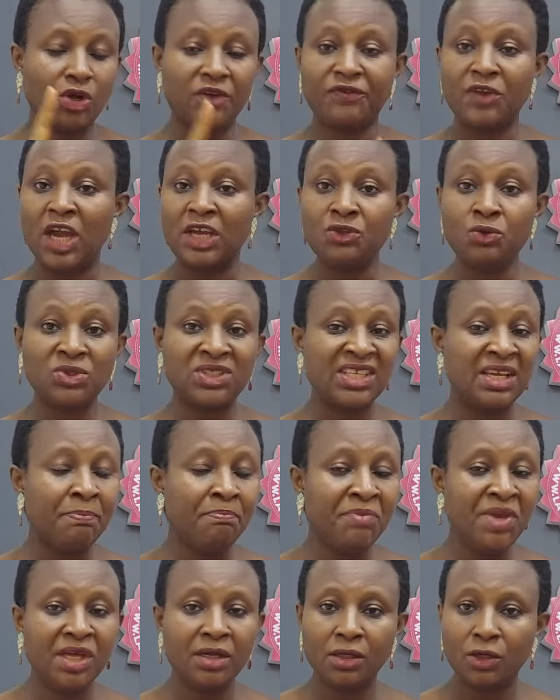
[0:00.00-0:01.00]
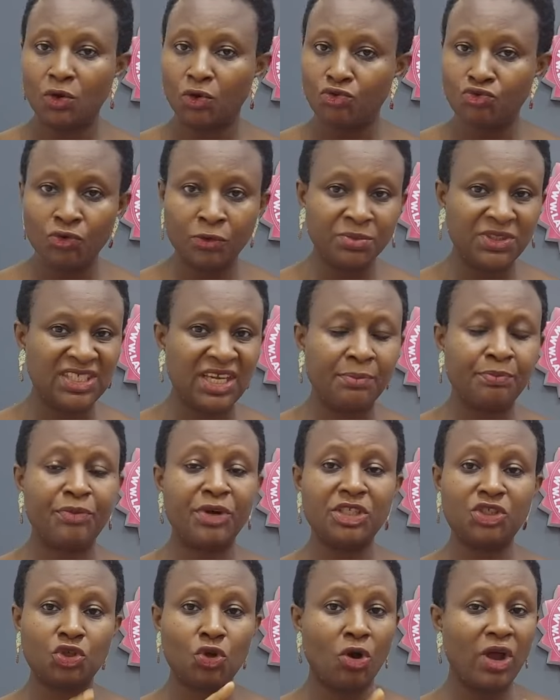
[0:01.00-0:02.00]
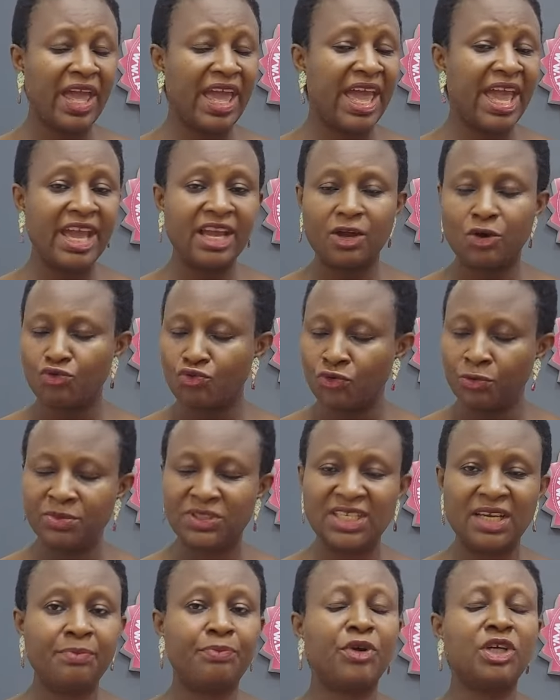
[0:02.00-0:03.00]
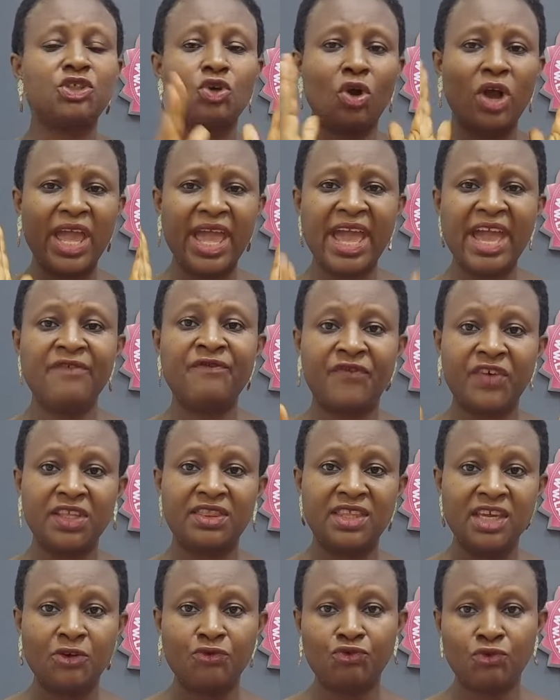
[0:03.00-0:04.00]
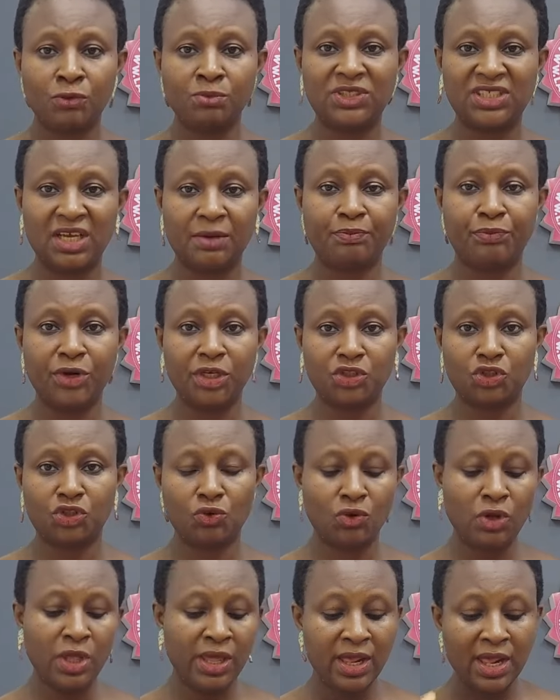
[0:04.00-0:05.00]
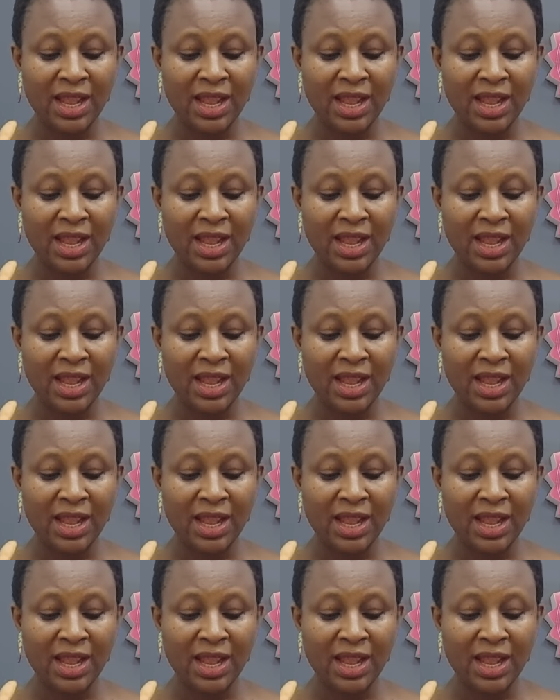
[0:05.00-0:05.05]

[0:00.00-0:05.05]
If you are using milk, room temperature, egg room temperature, everything room temperature.